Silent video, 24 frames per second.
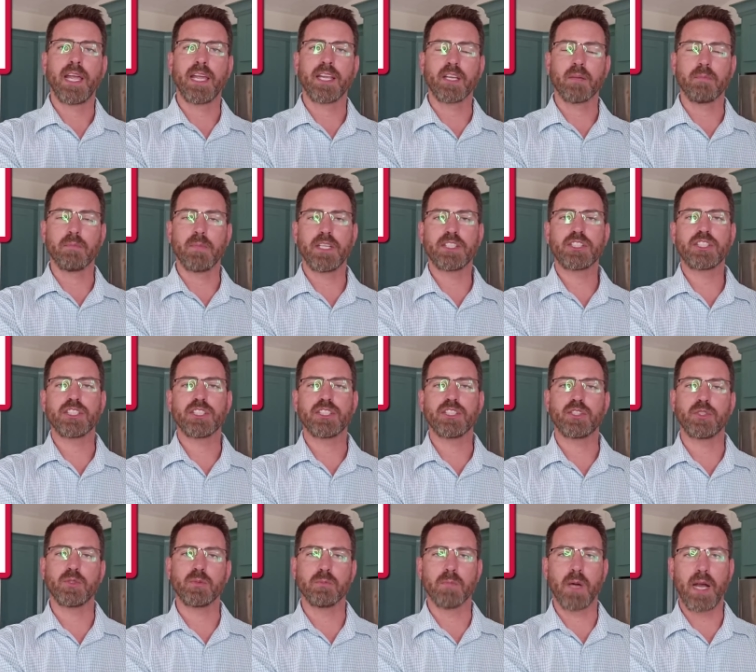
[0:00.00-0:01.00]
a commission
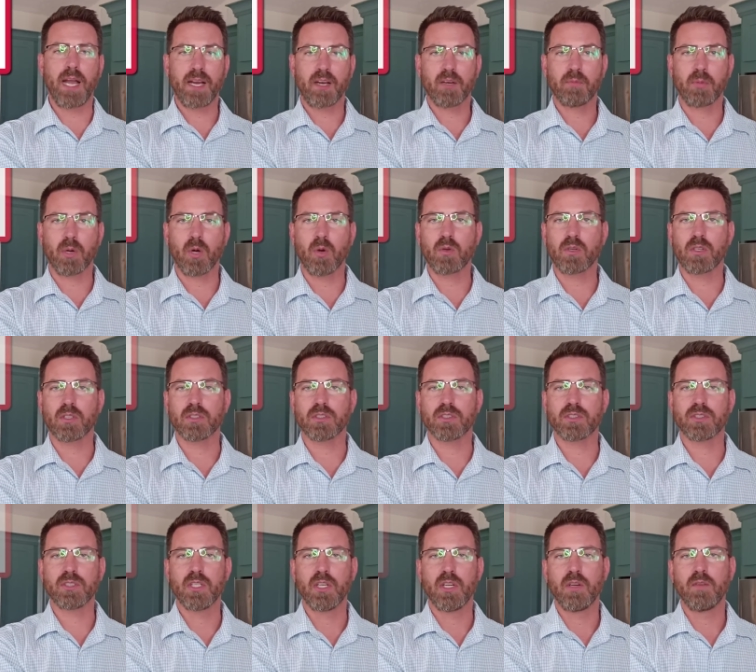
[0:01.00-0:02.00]
to buyer
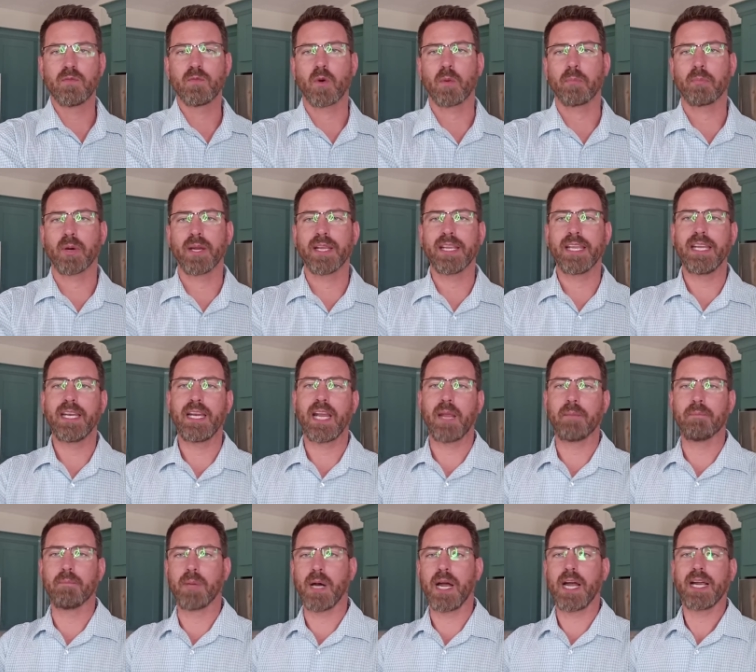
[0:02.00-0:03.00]
brokers for bringing
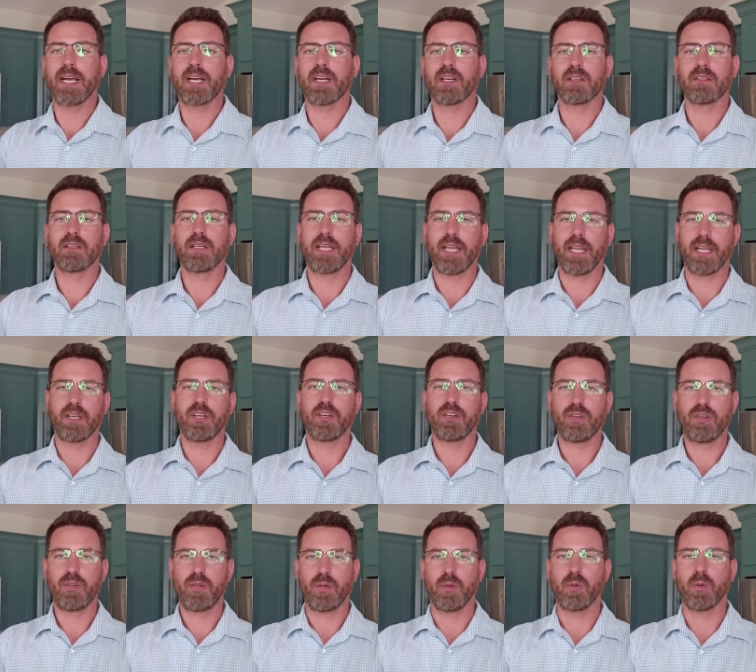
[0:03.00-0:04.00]
a buyer
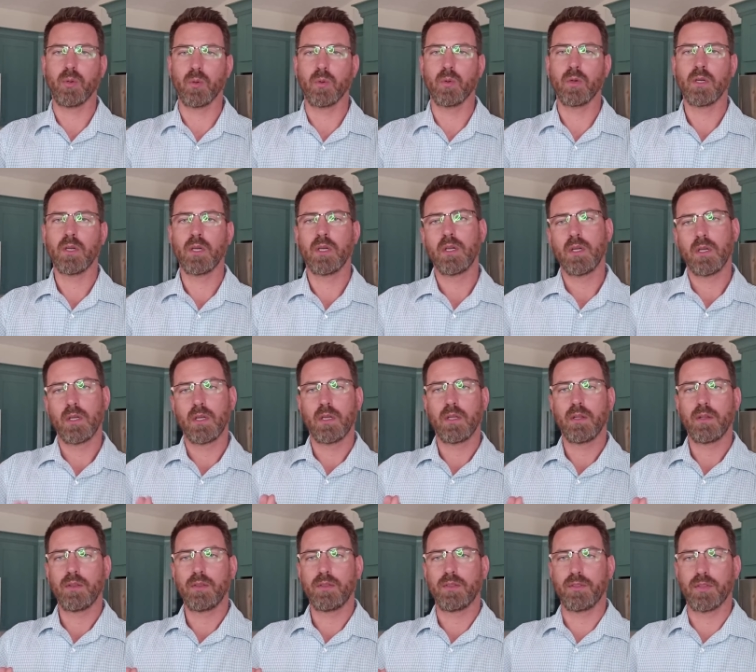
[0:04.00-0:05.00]
into
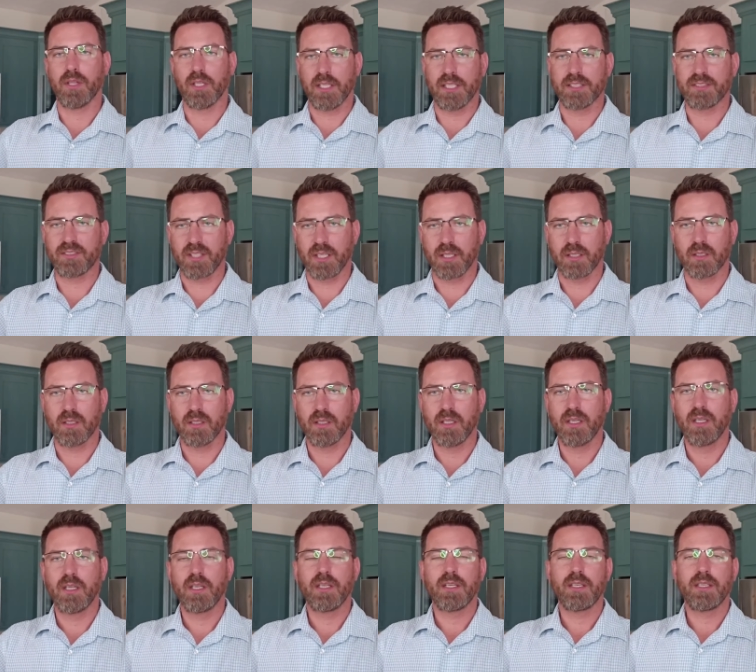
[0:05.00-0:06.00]
the listing.
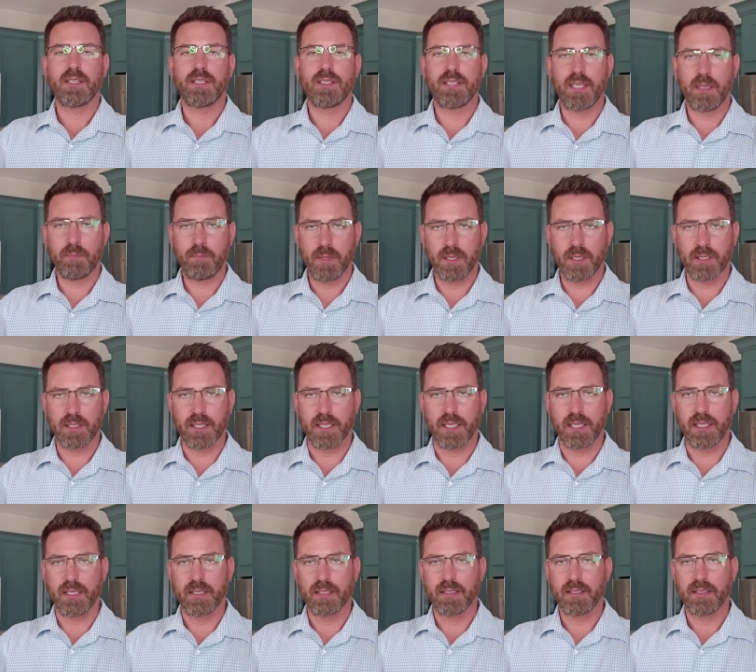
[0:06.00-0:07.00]

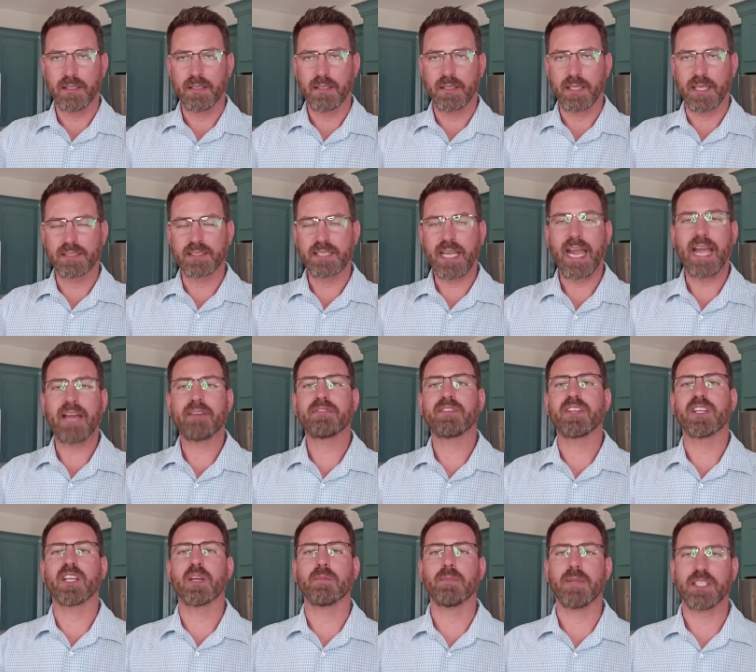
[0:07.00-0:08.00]
Typically, that's half
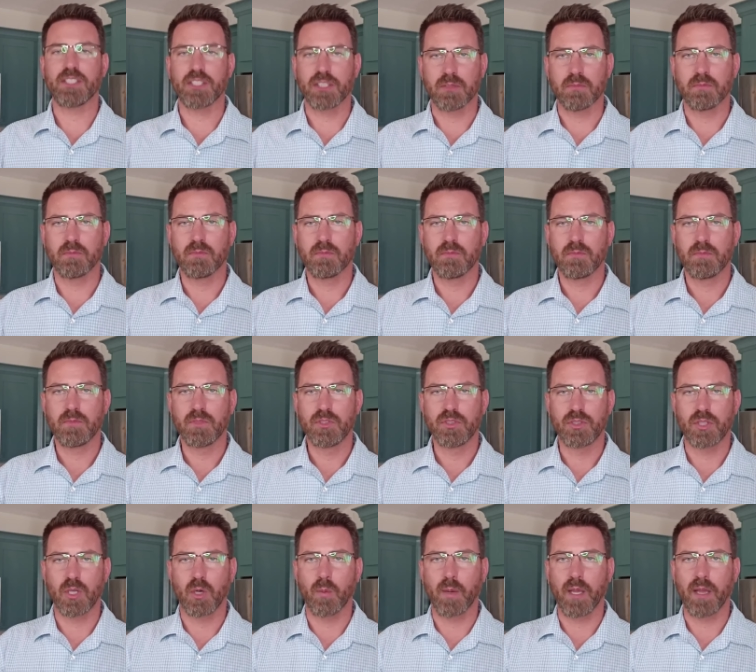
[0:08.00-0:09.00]
the commission.
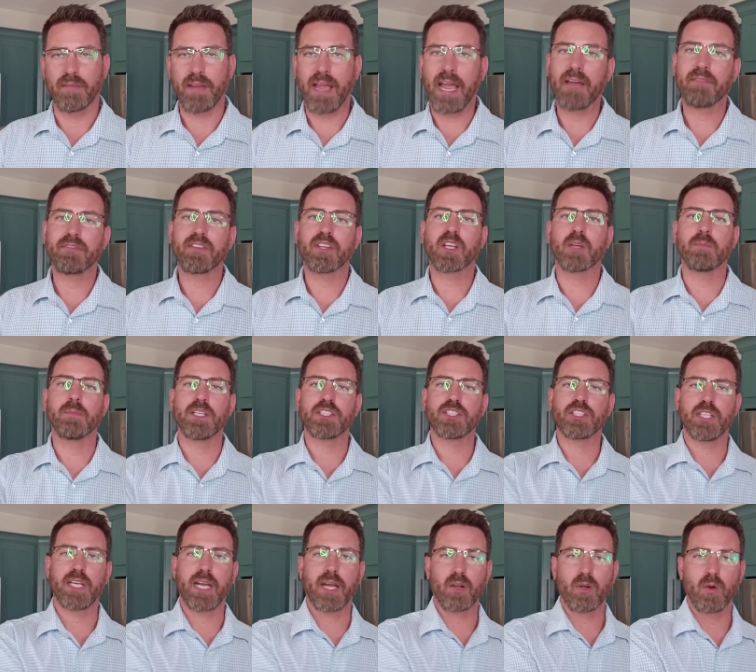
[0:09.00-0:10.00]
So we have half the
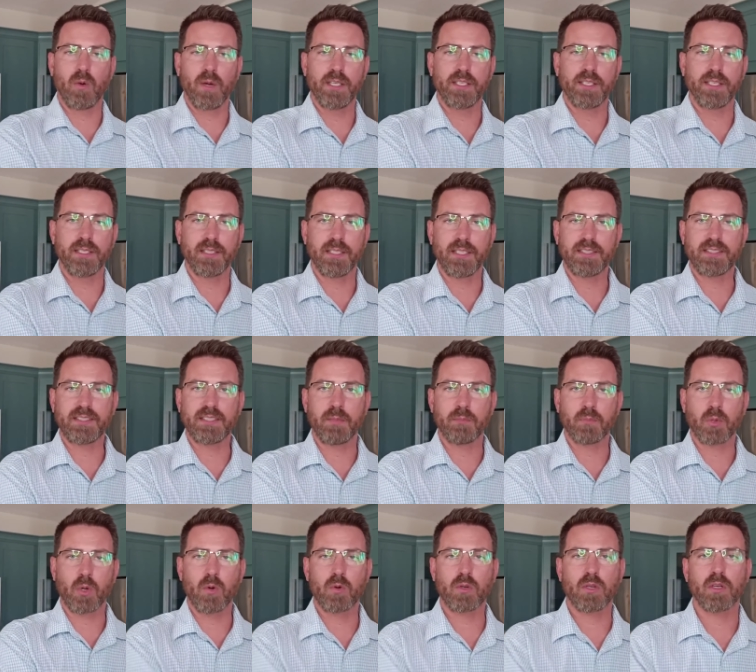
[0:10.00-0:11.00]
commission now going to the
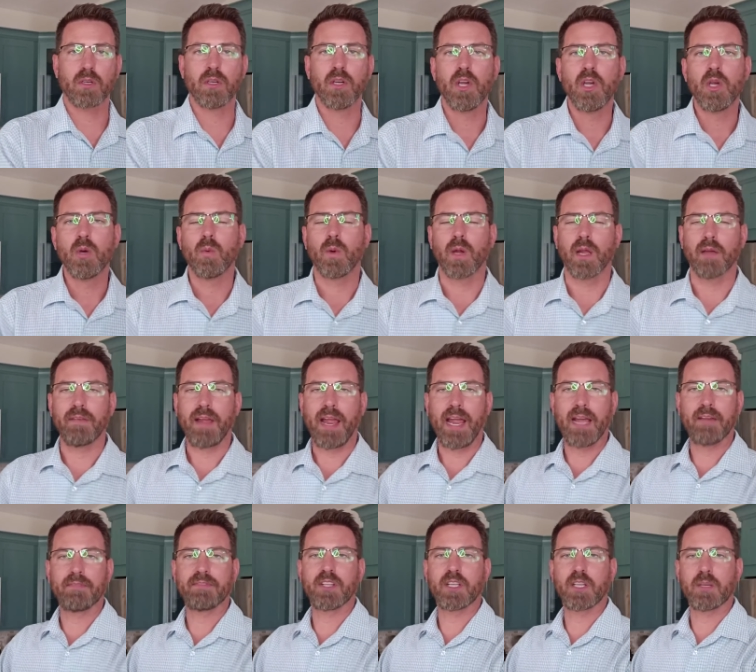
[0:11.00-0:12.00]
listing broker. We have
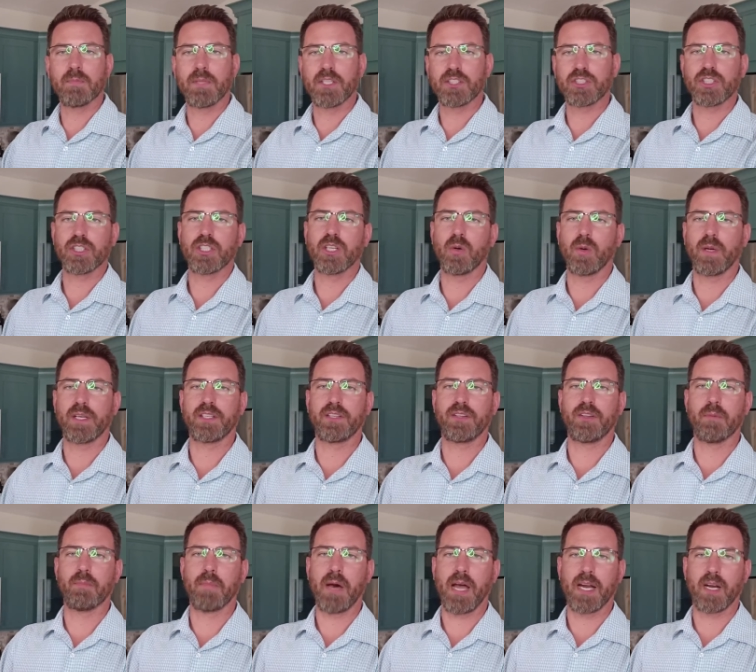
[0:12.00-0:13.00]
half the commission going to
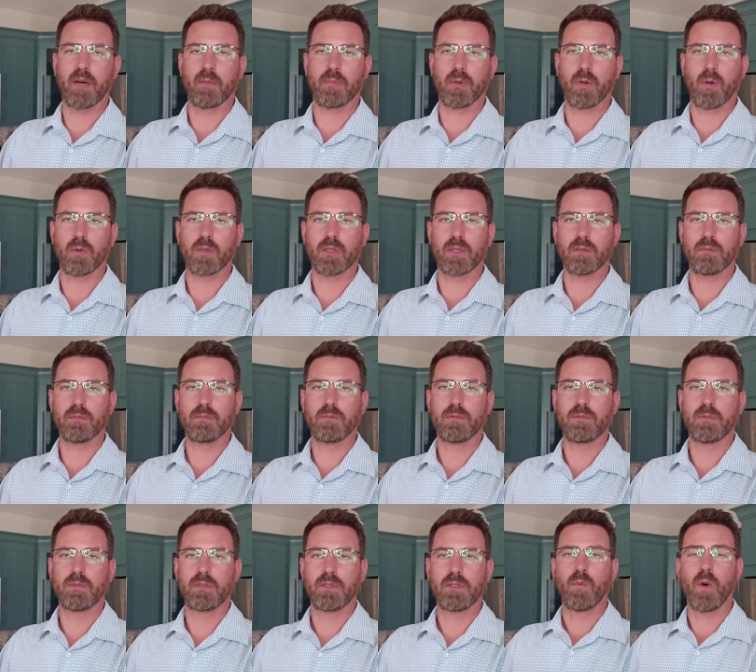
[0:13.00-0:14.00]
the buyer broker.
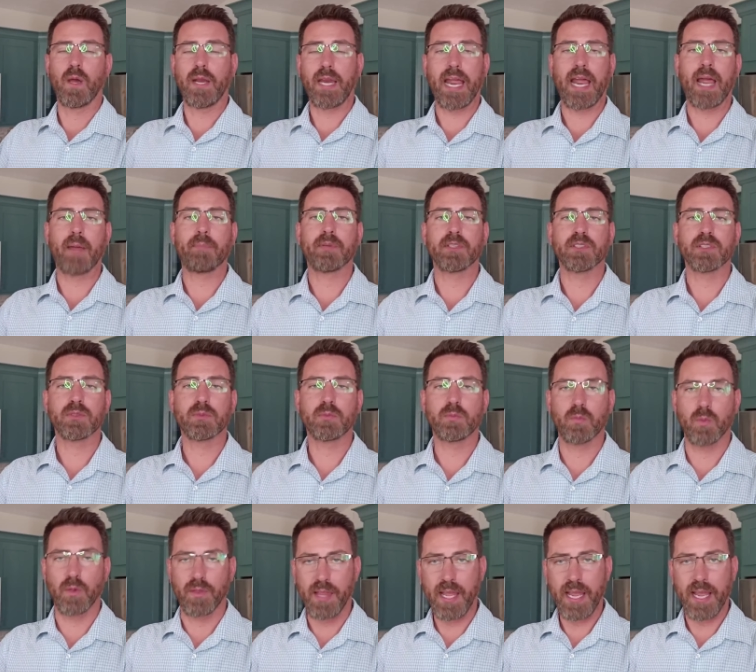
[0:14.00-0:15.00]
What happens
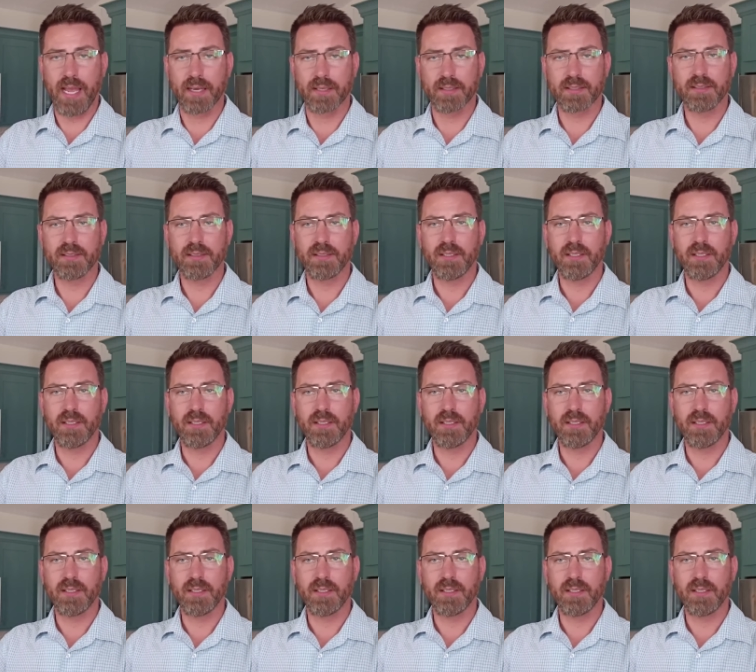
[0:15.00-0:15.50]
with that?